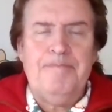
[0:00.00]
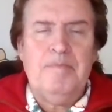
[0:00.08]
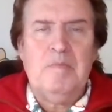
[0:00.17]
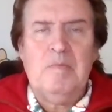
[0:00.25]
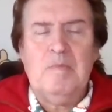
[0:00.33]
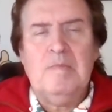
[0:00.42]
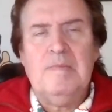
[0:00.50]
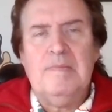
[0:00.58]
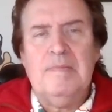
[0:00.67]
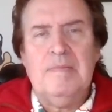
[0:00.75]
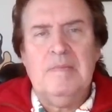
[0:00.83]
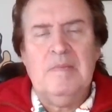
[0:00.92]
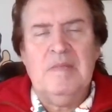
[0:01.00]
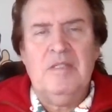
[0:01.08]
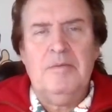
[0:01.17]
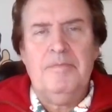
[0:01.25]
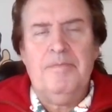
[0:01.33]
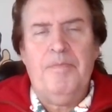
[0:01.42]

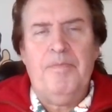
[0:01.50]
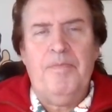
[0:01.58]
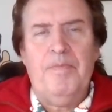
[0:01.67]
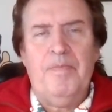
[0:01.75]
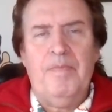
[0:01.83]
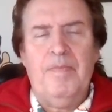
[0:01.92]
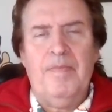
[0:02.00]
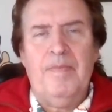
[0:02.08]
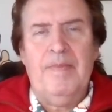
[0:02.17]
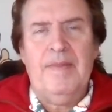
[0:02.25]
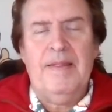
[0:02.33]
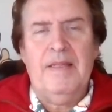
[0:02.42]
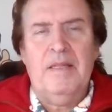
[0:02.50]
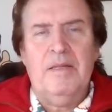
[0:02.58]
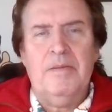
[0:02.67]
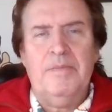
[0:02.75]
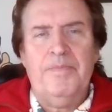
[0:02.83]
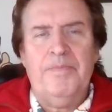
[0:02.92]

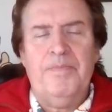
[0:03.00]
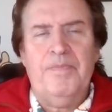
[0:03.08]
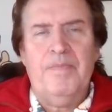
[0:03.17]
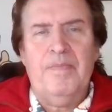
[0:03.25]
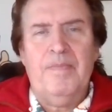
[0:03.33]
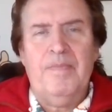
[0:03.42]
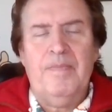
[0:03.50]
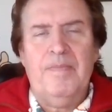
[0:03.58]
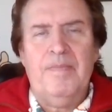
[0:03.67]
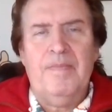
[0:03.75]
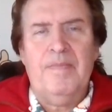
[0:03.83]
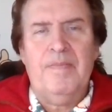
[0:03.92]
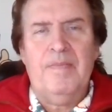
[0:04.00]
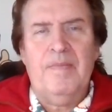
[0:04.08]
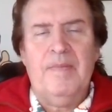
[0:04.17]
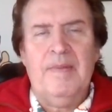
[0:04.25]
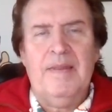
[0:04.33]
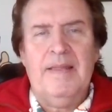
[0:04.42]

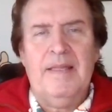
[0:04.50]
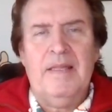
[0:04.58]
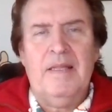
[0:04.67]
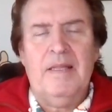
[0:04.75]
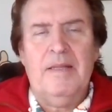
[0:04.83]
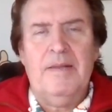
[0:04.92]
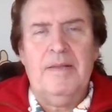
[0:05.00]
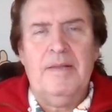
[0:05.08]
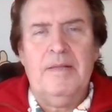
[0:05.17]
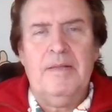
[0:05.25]
No words are spoken by the person on screen.